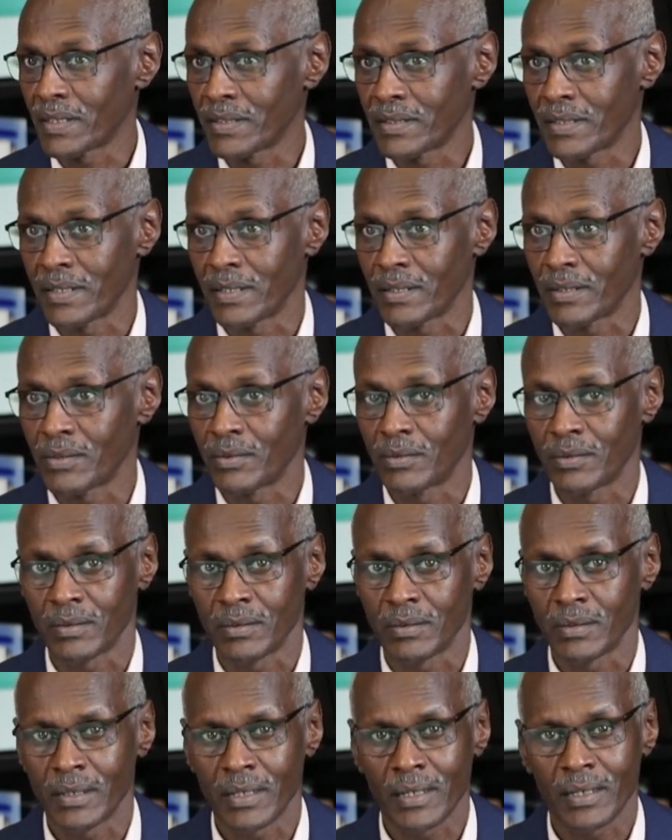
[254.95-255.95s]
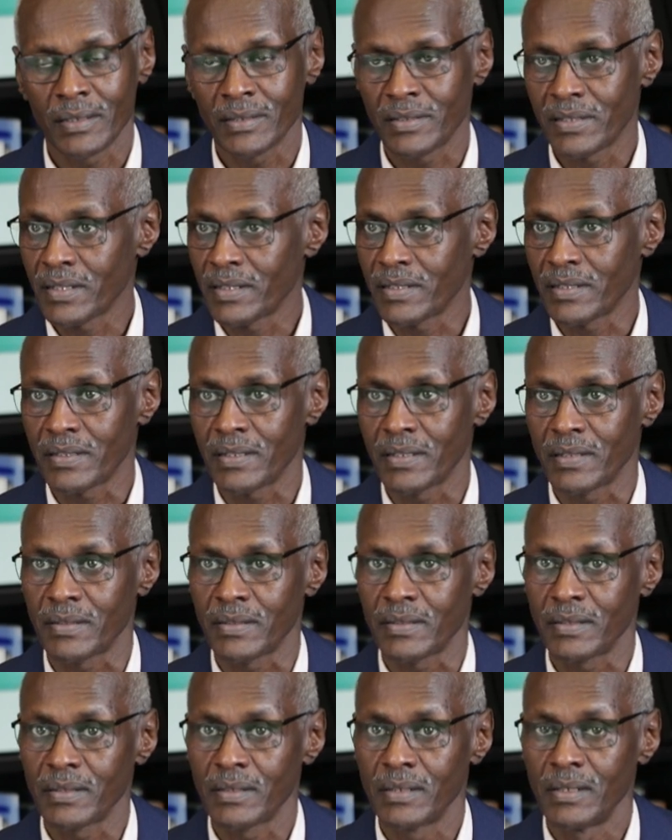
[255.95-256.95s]
I think, or early
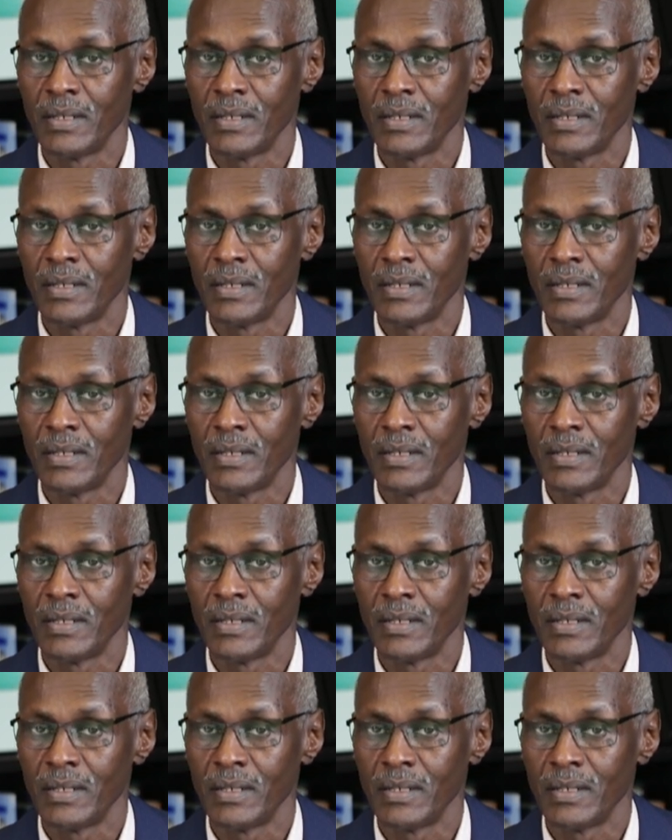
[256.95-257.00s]
60s.